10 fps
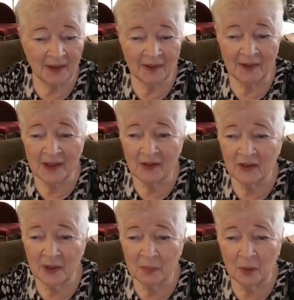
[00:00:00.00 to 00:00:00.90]
he
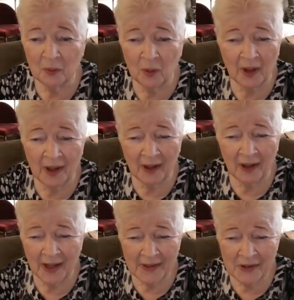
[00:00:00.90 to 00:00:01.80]
said, "Well,
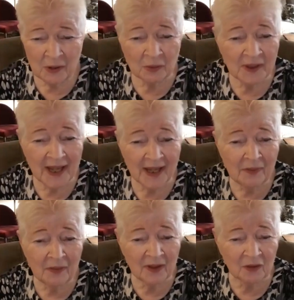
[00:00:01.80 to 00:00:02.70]
I don't
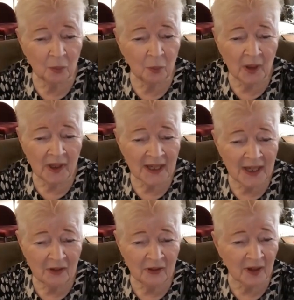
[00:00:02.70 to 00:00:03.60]
get this. What
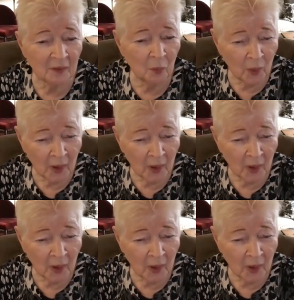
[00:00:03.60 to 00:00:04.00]
is it?